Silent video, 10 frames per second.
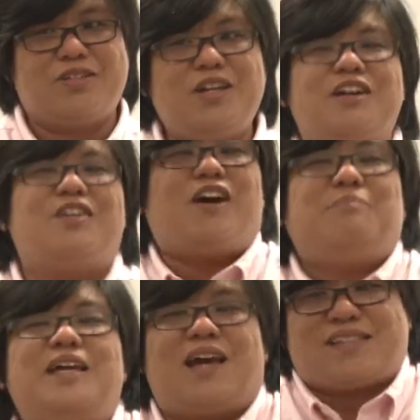So it got
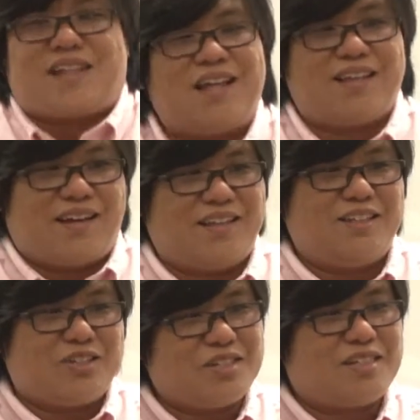me excited and
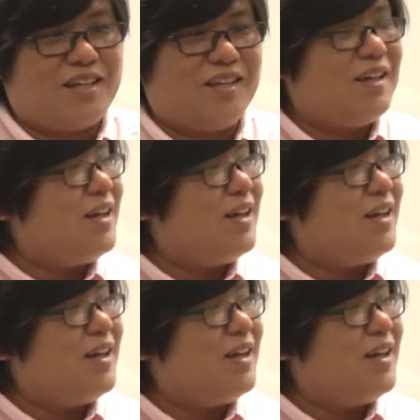interested.